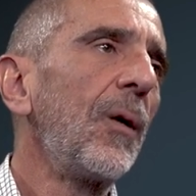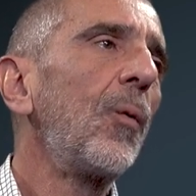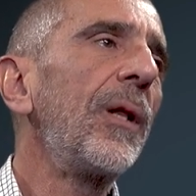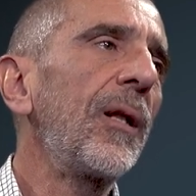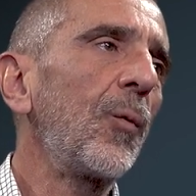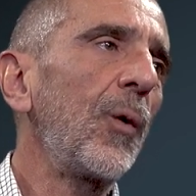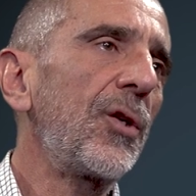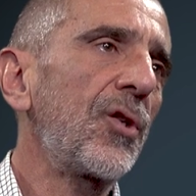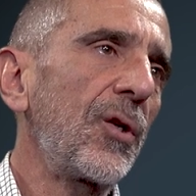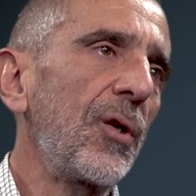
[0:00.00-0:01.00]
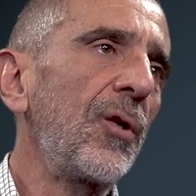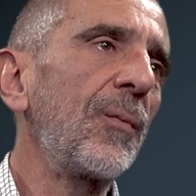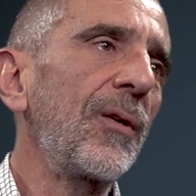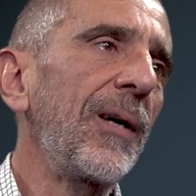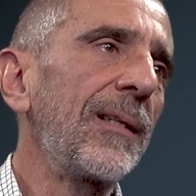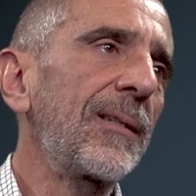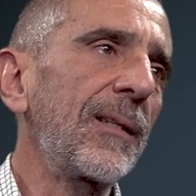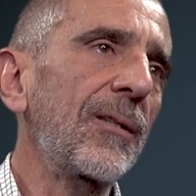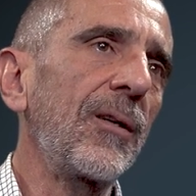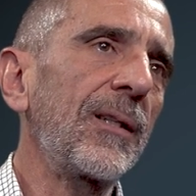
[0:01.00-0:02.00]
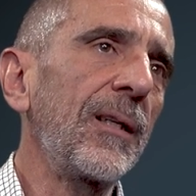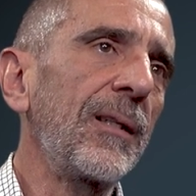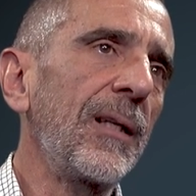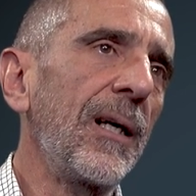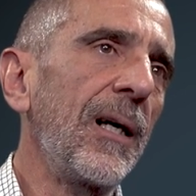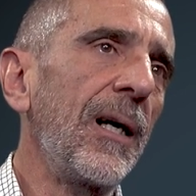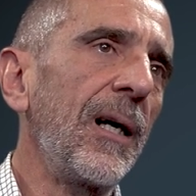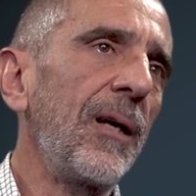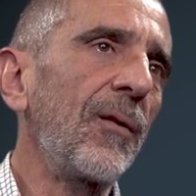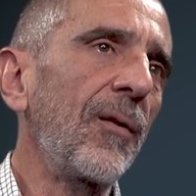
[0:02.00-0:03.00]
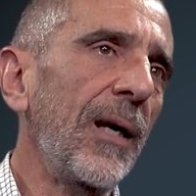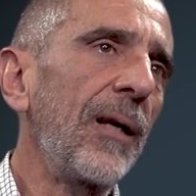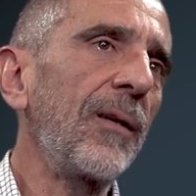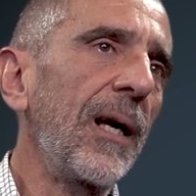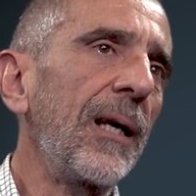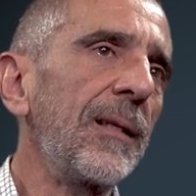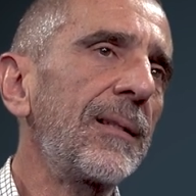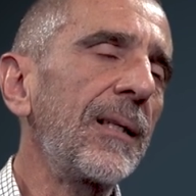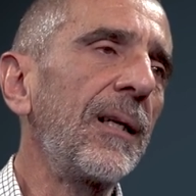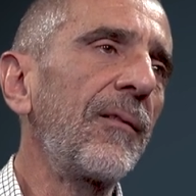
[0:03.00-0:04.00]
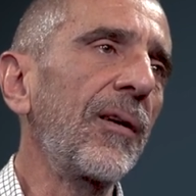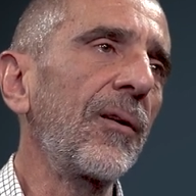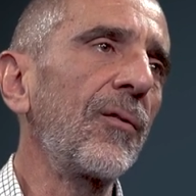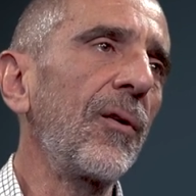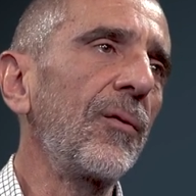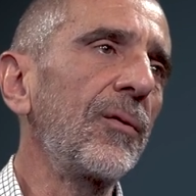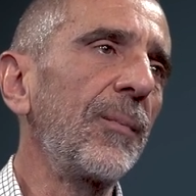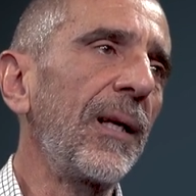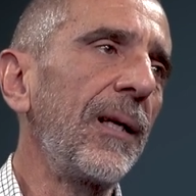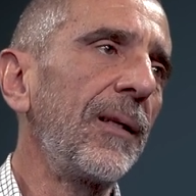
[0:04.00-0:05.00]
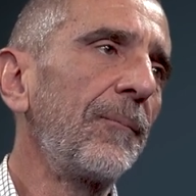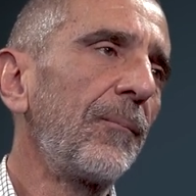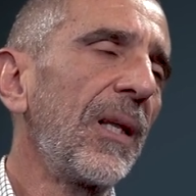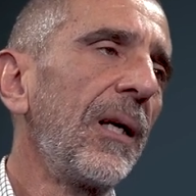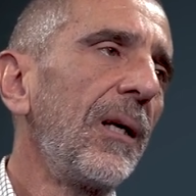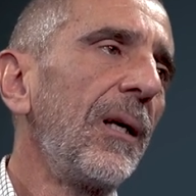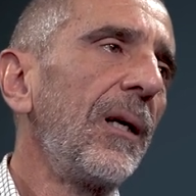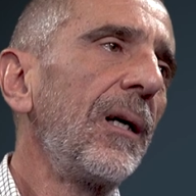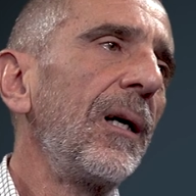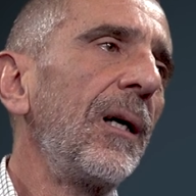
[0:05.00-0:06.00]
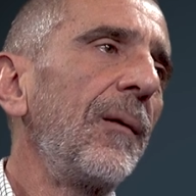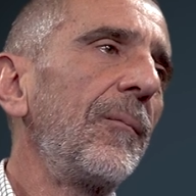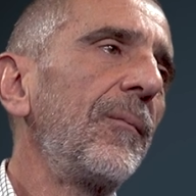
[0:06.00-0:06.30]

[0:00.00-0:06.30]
within which human rights has got a, uh, you know, a, a, significant role to play. Uh,